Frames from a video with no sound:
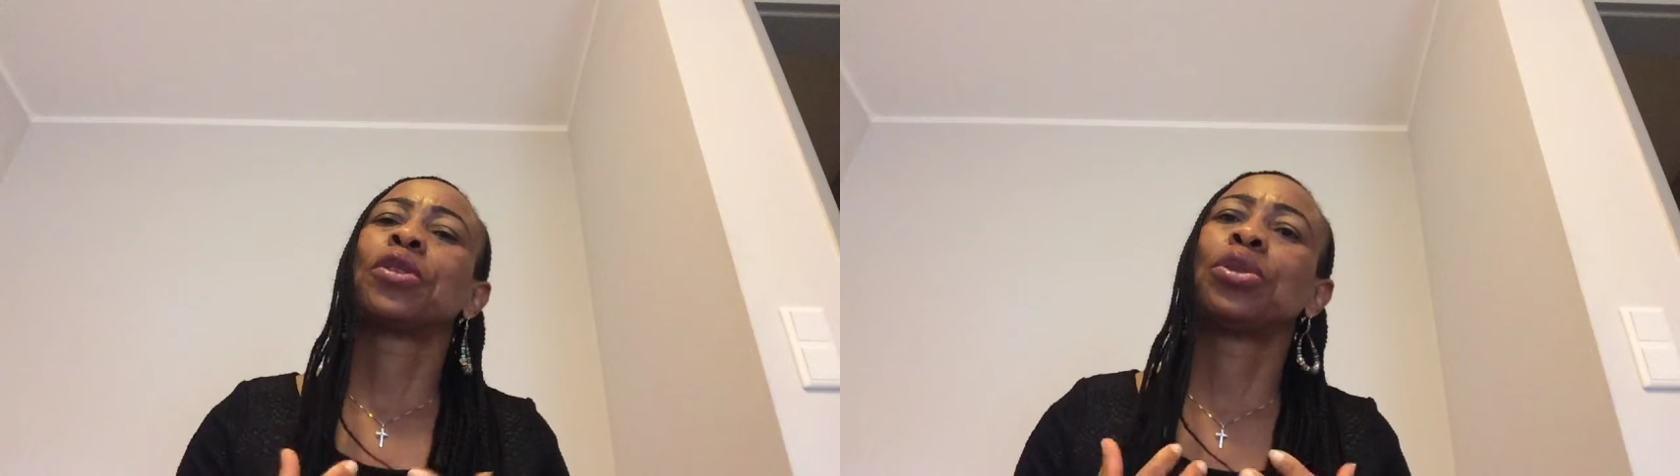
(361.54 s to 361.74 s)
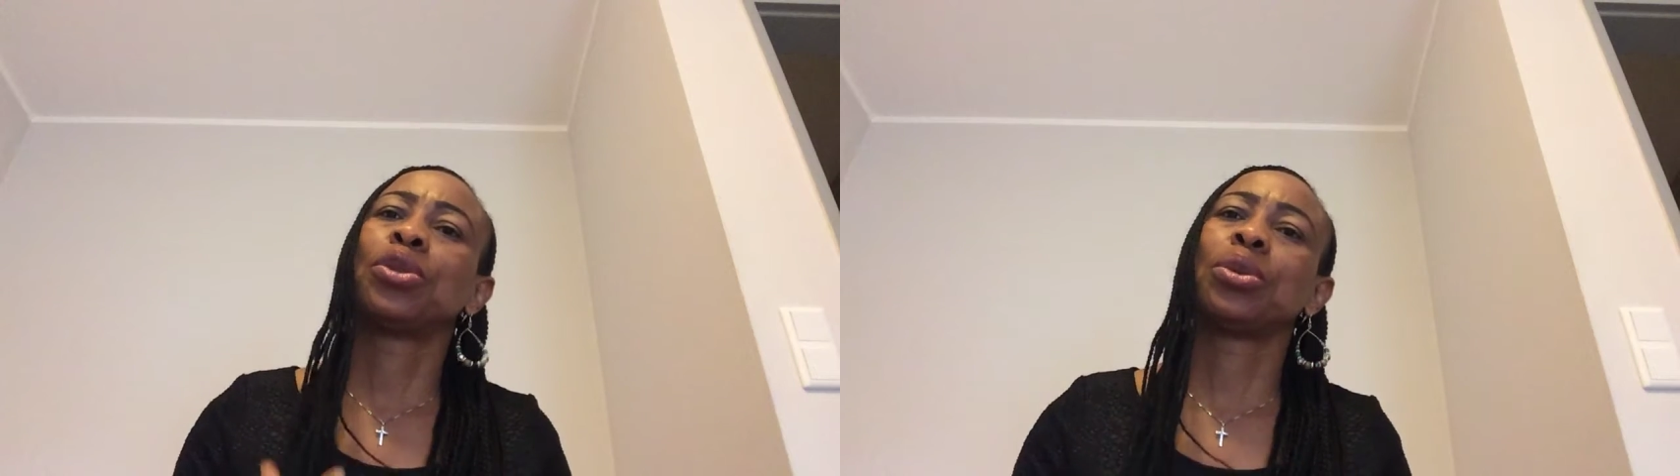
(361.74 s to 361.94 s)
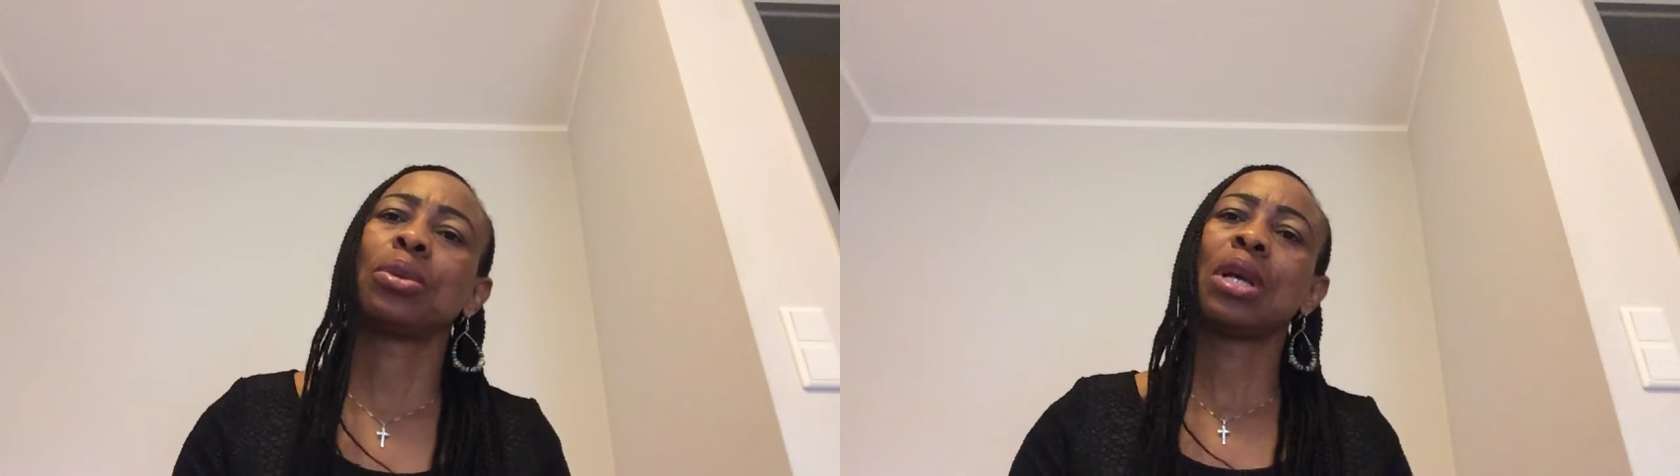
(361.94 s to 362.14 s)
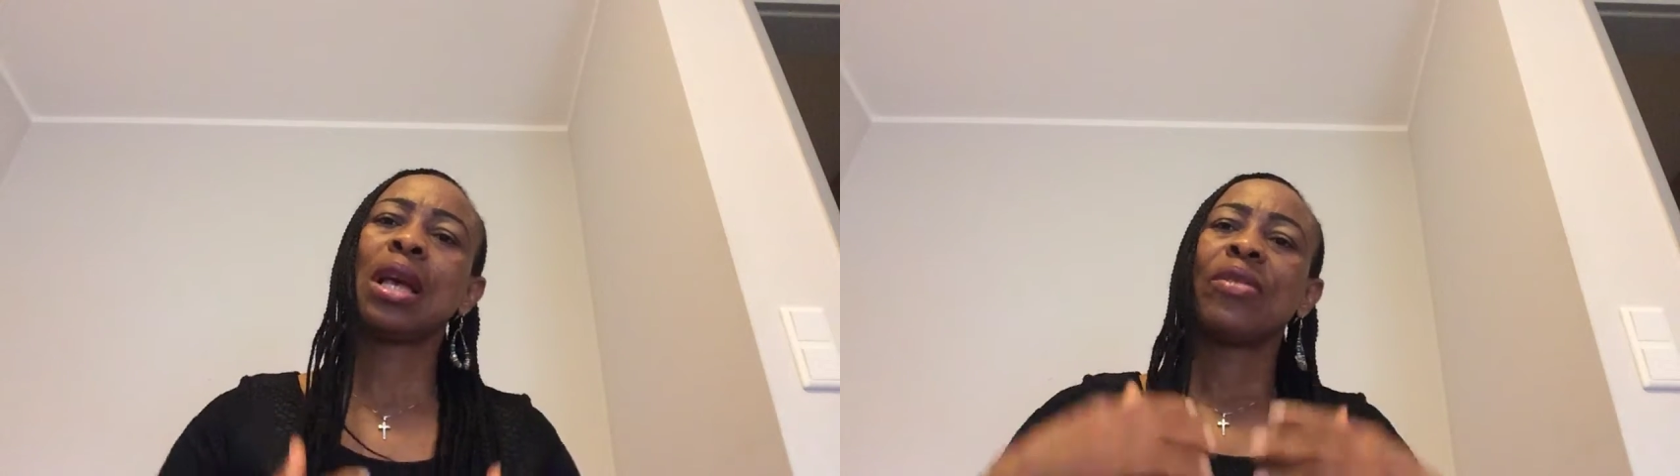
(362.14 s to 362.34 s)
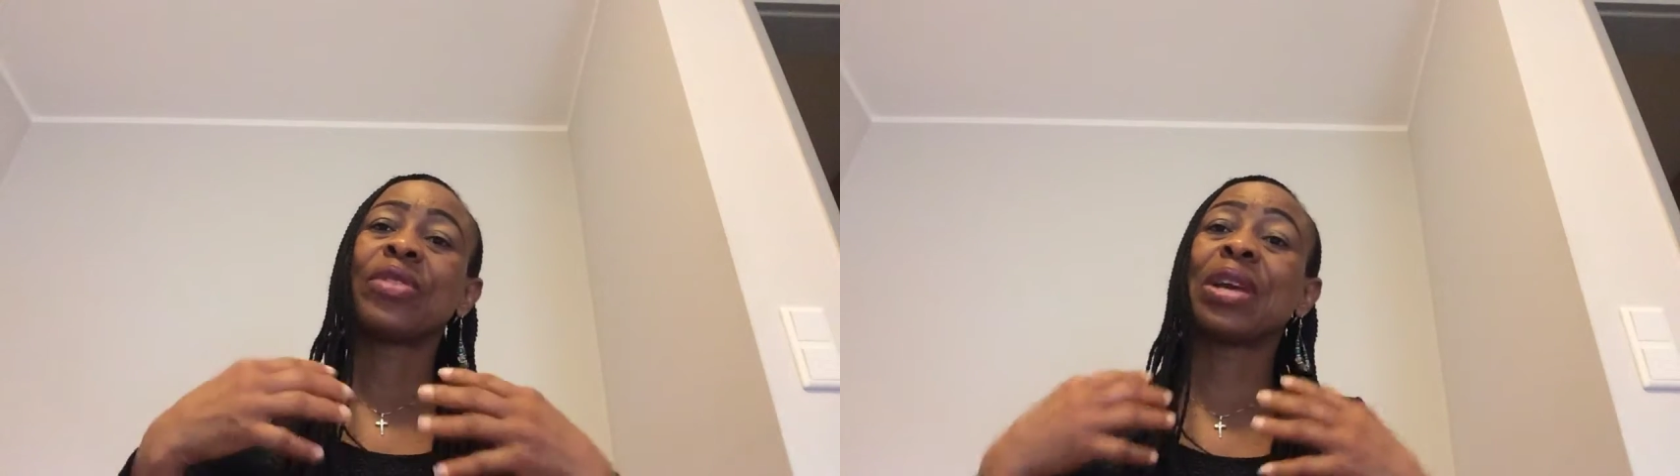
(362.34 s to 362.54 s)
to you.
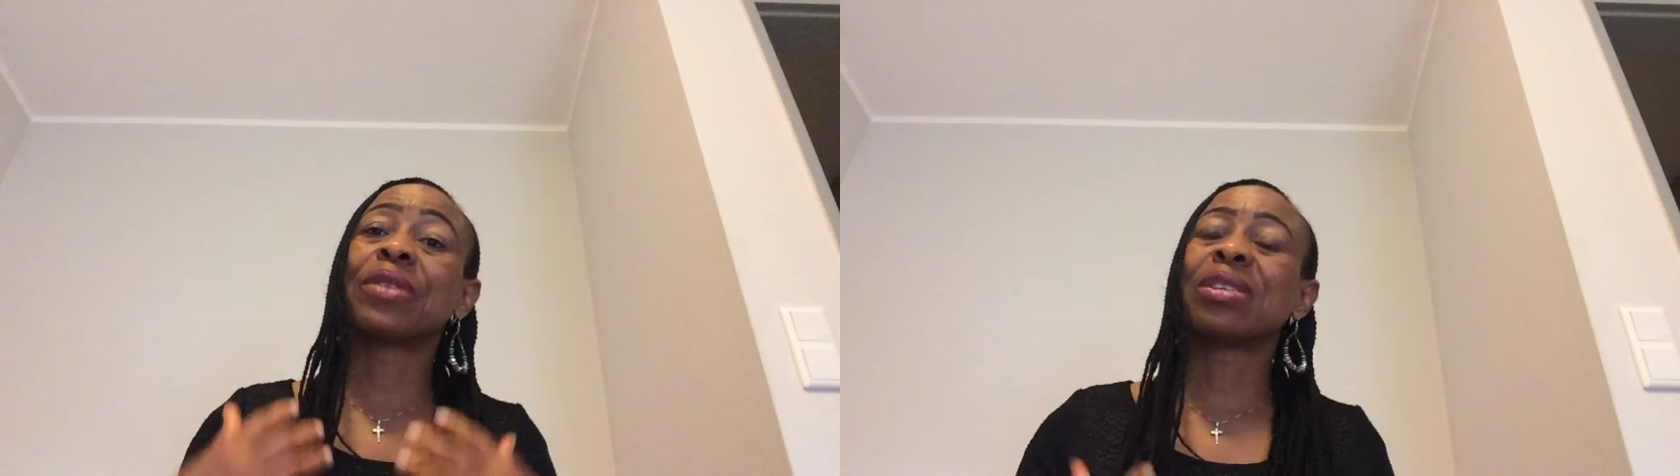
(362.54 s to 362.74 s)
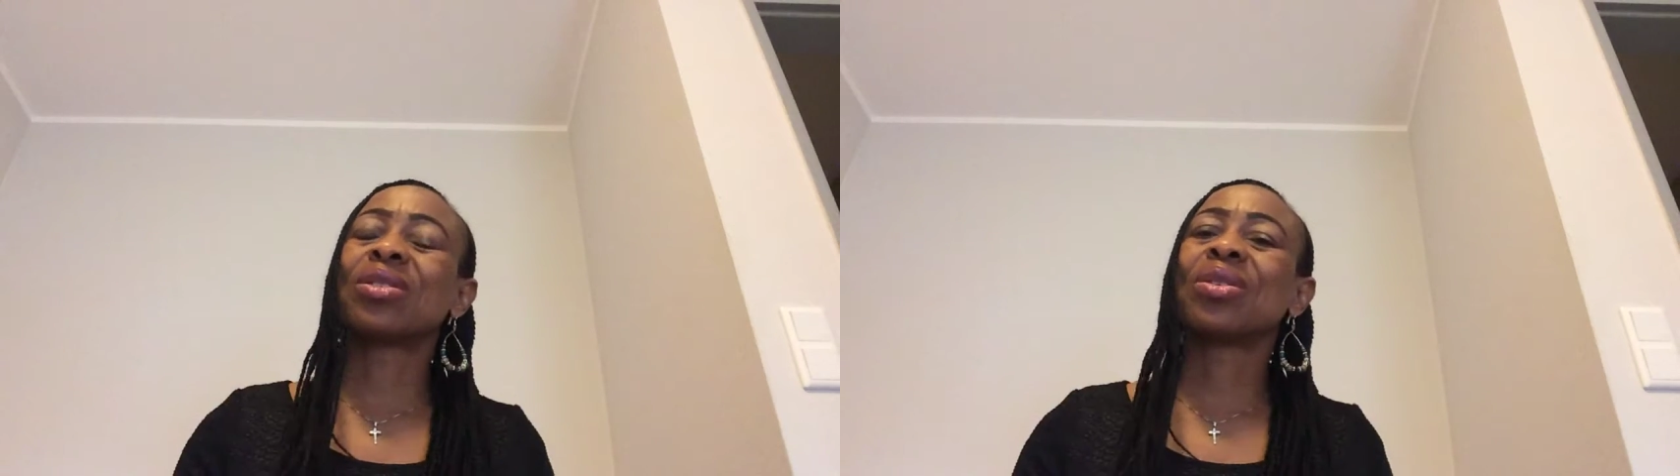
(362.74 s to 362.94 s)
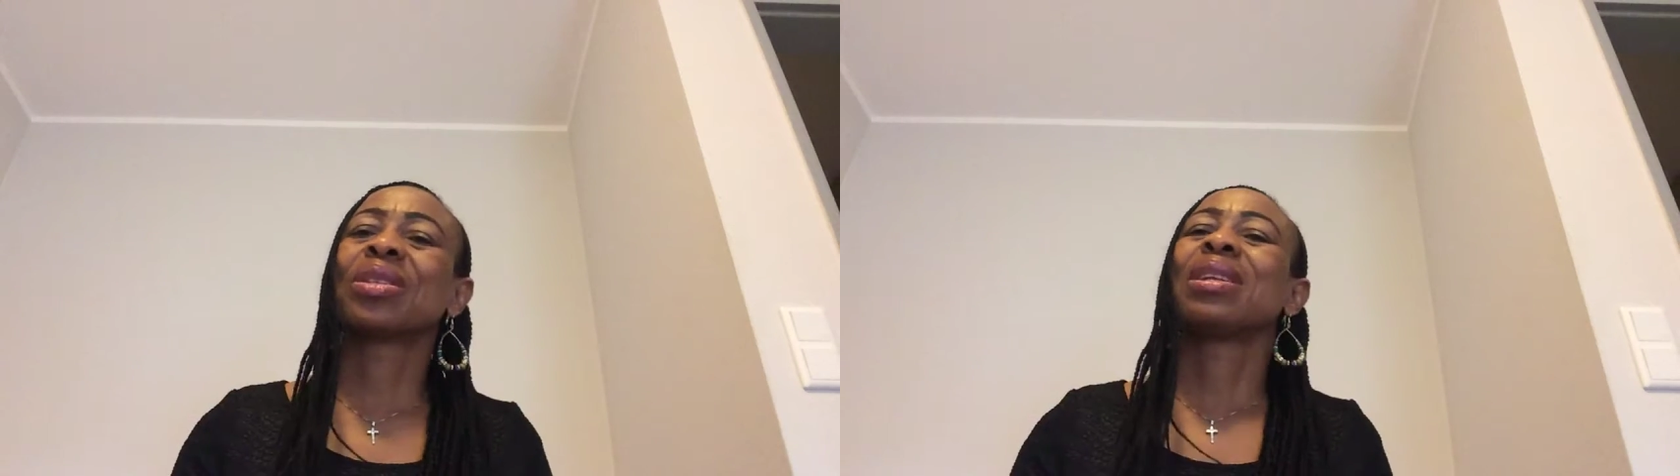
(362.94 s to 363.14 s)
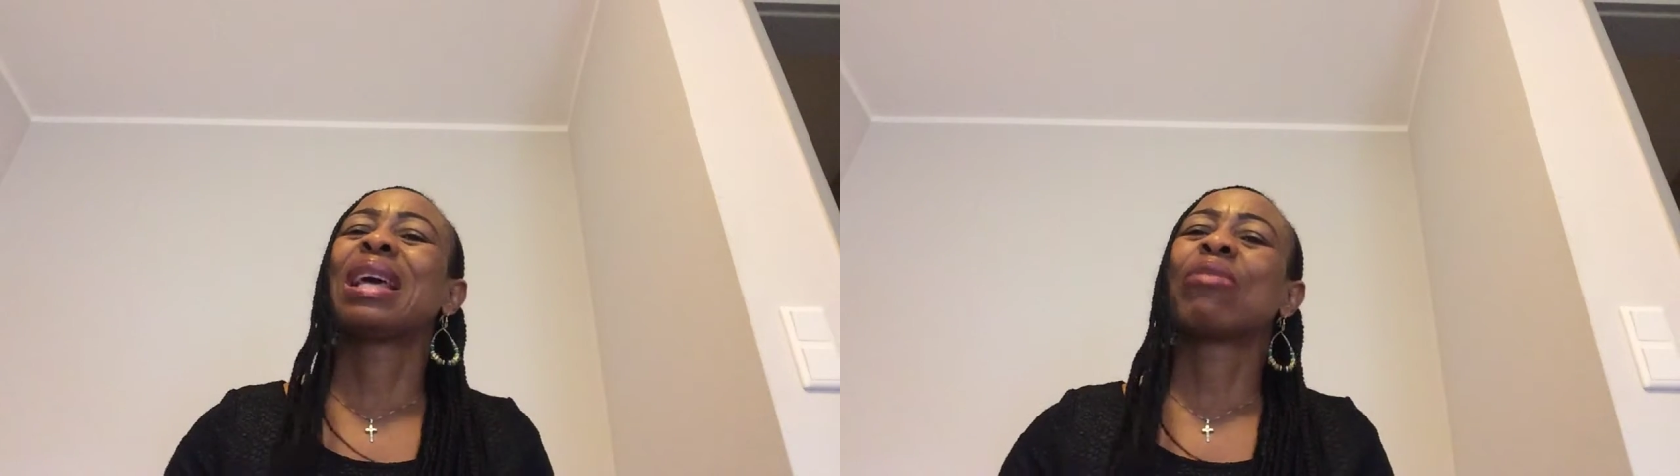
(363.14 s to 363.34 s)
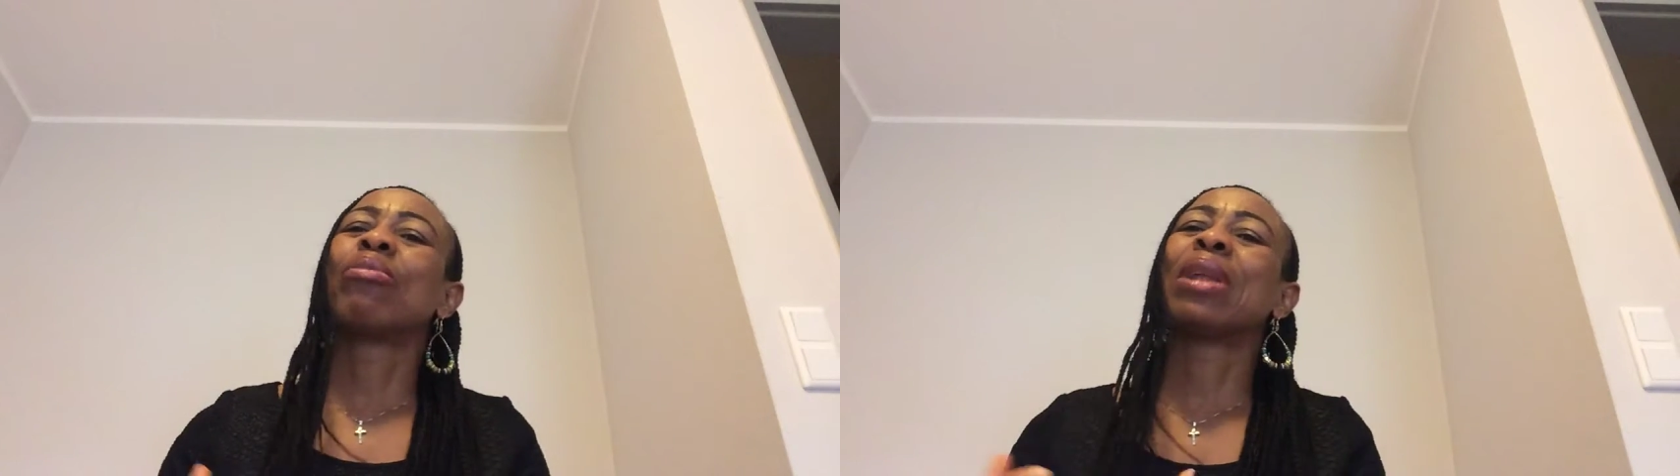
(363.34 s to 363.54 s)
There is nothing
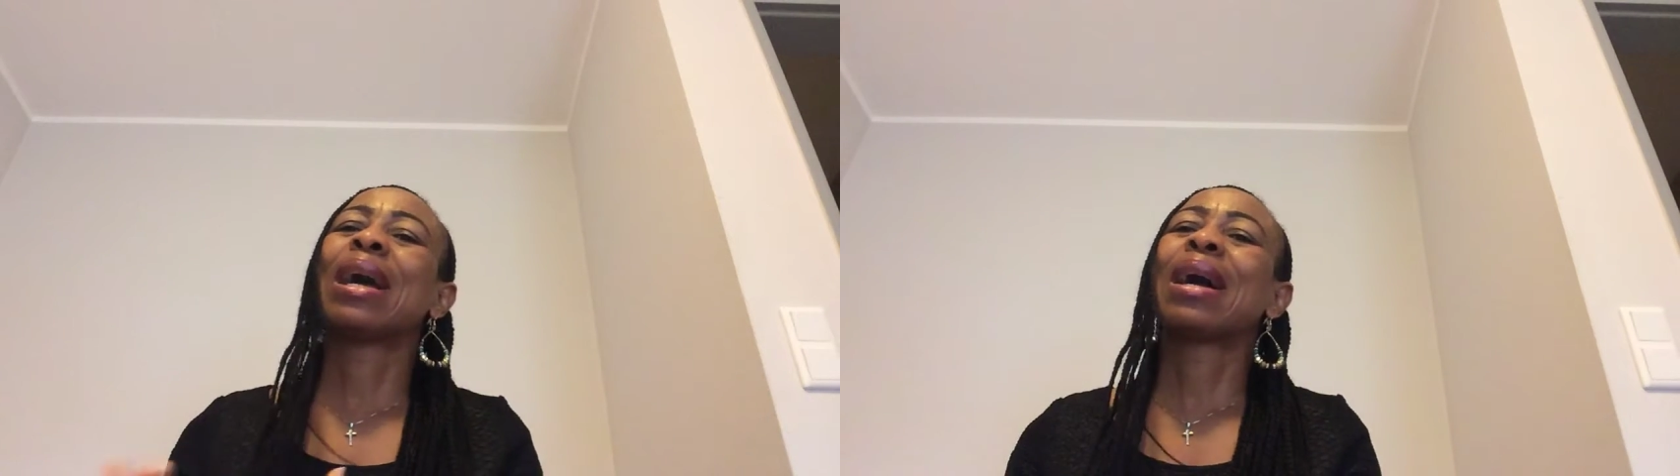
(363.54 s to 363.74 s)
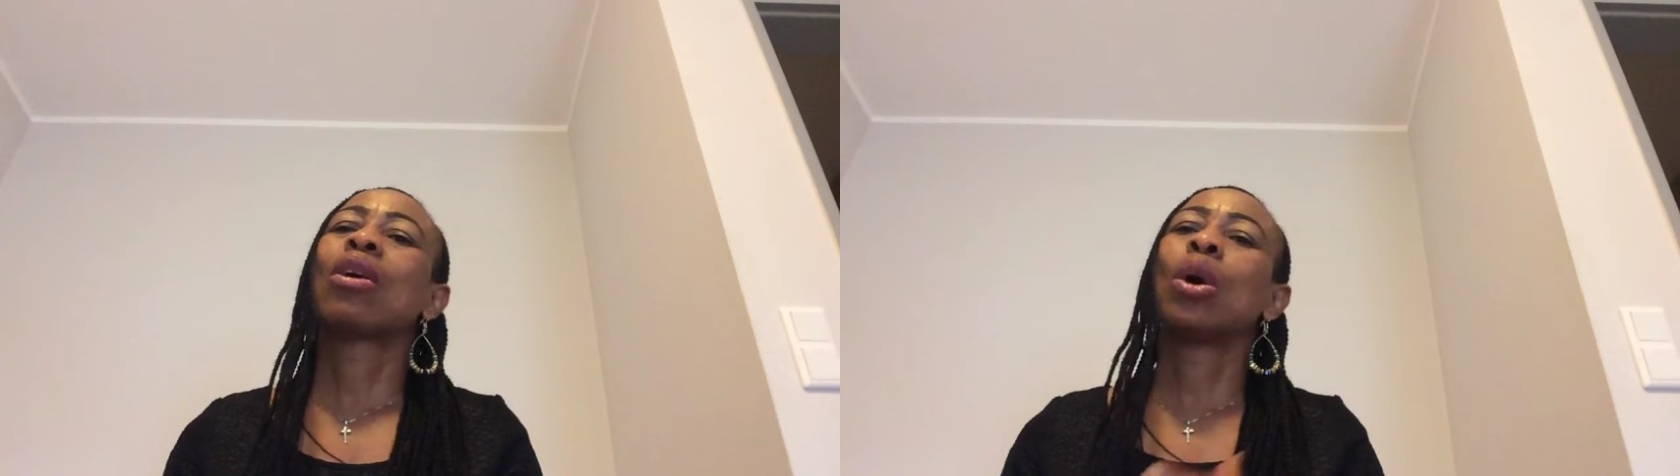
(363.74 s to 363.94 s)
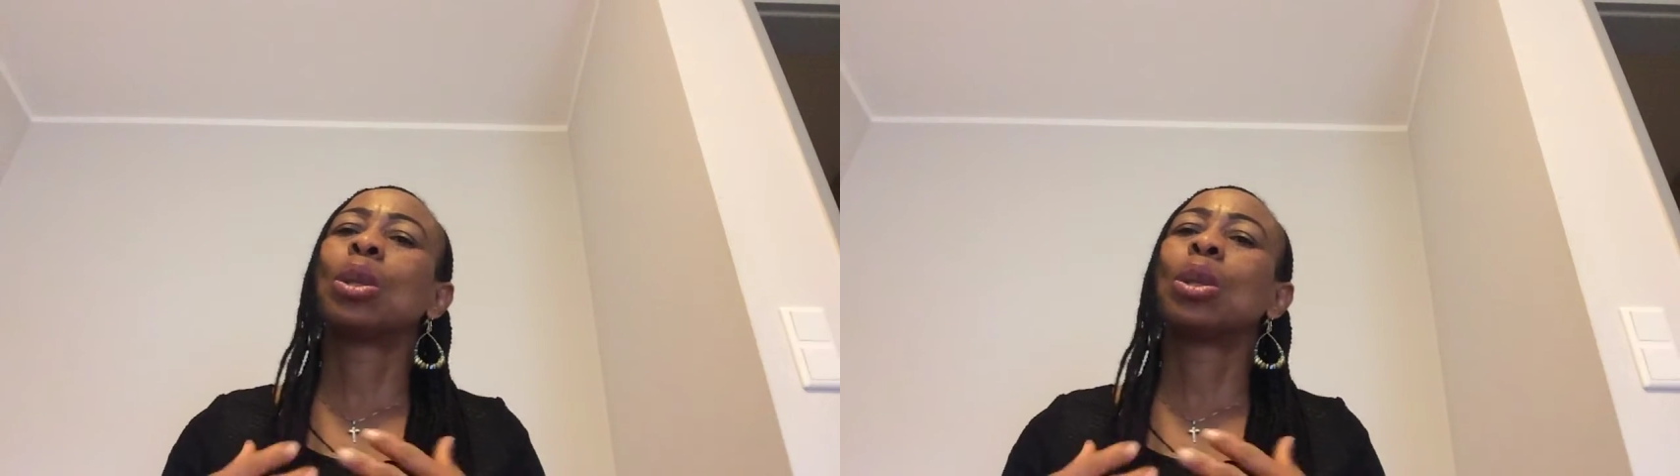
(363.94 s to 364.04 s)
like black